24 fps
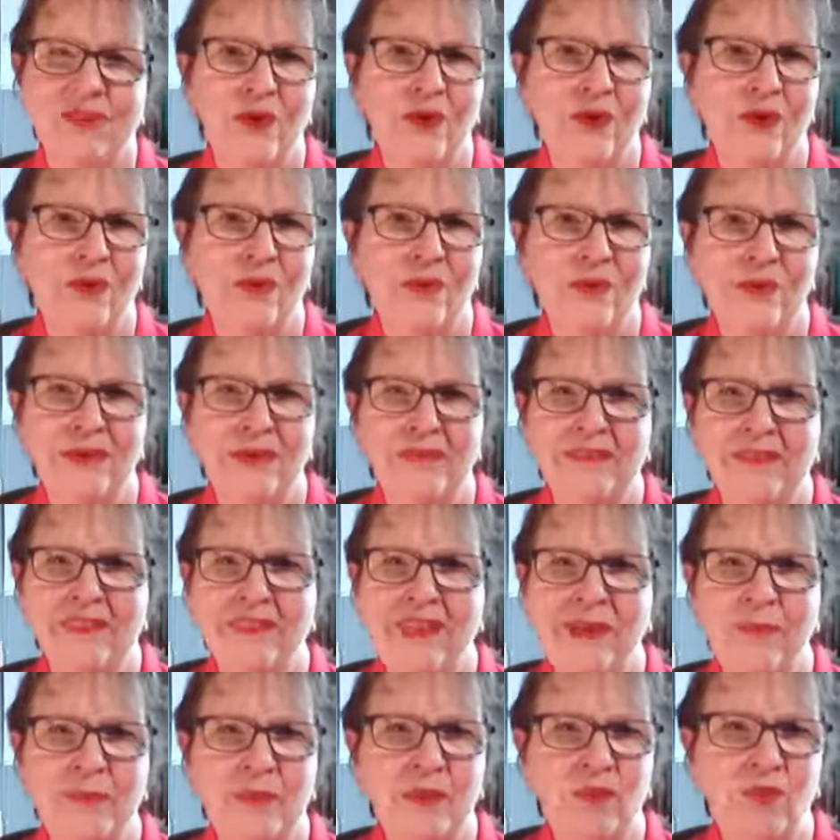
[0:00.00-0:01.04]
Oh, isn't
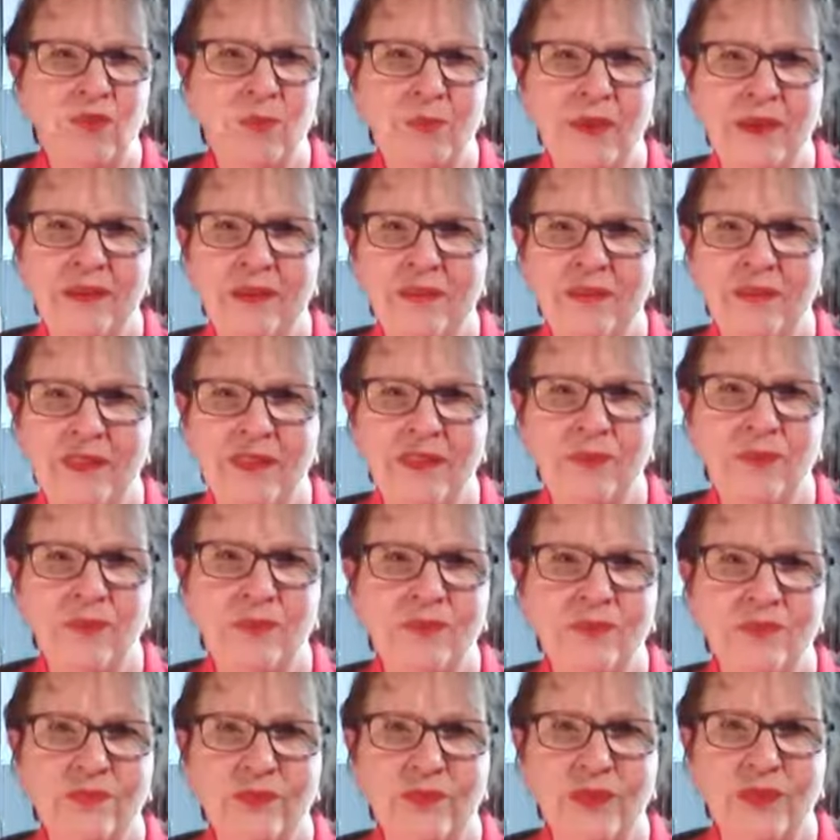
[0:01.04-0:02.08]
that much better
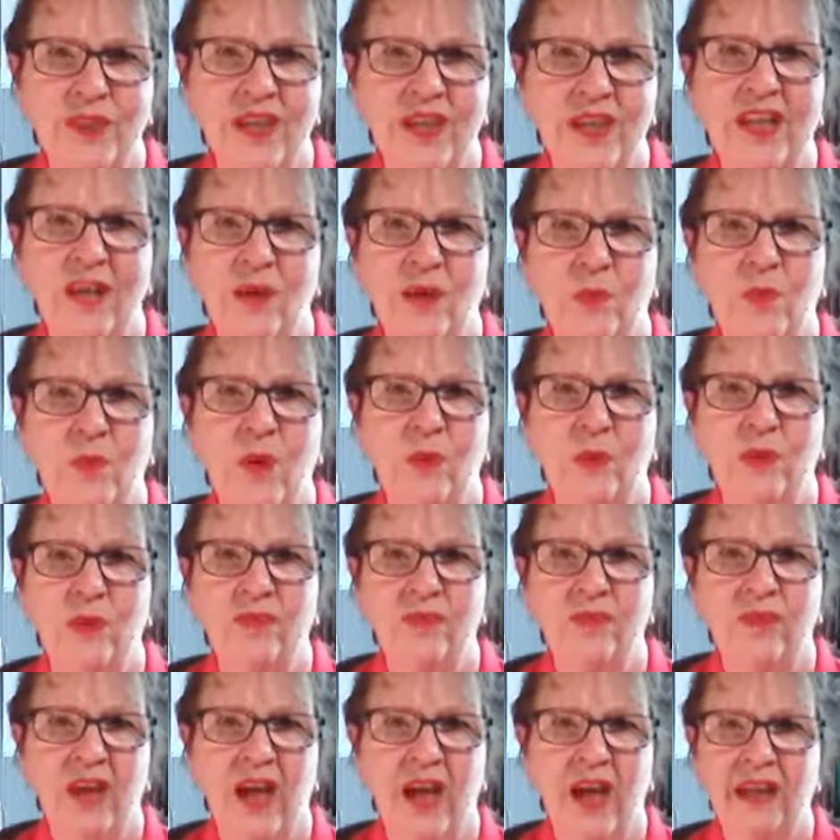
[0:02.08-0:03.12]
than looking at what
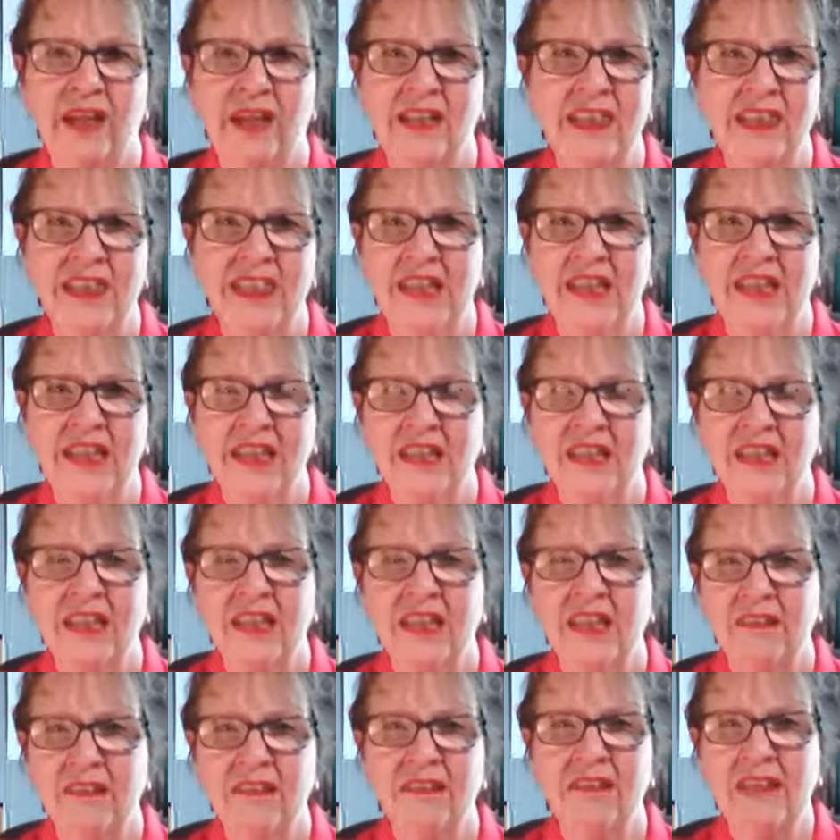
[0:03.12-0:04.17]
we've got and thinking that
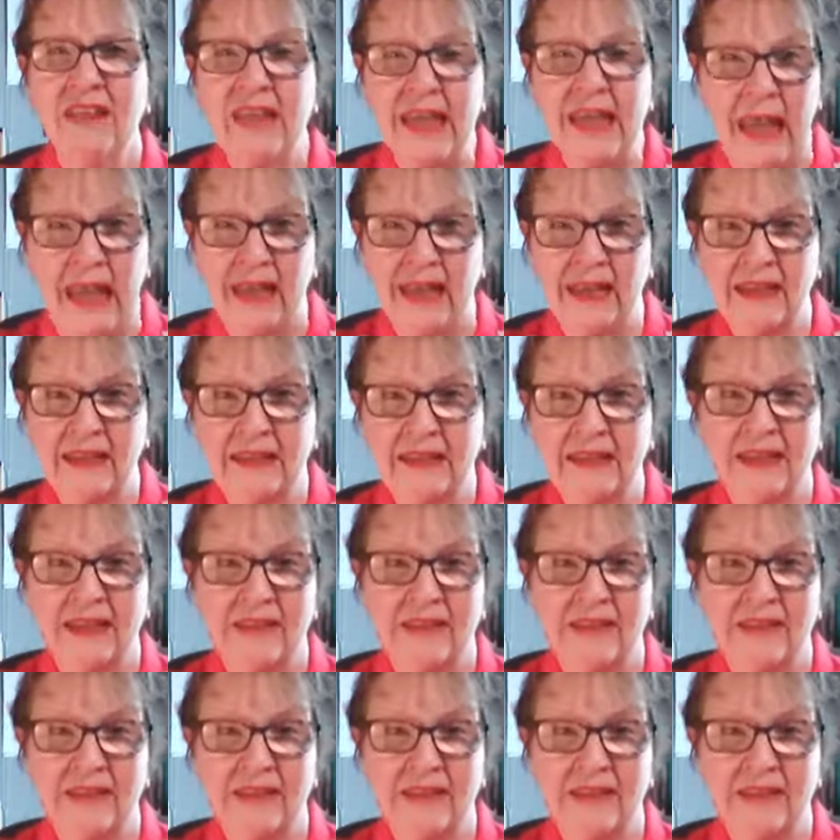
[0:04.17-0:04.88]
it's the end?